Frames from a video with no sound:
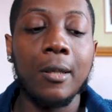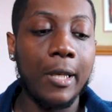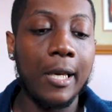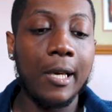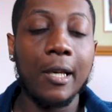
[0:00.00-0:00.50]

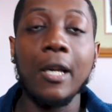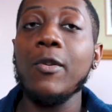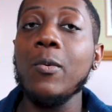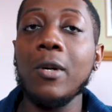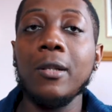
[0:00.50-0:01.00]
But yeah, if
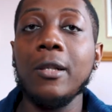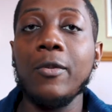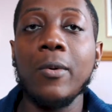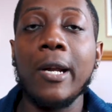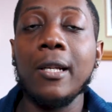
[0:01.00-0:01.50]
you want
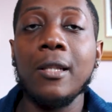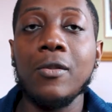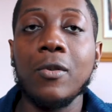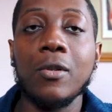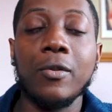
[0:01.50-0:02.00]
to edit
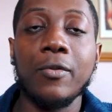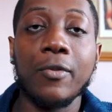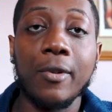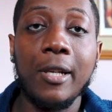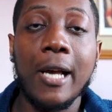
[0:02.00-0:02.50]
these photos for
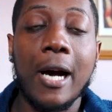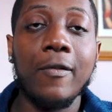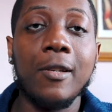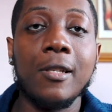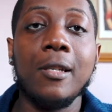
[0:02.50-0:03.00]
free,
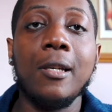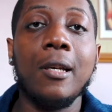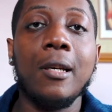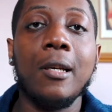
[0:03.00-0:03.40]
obviously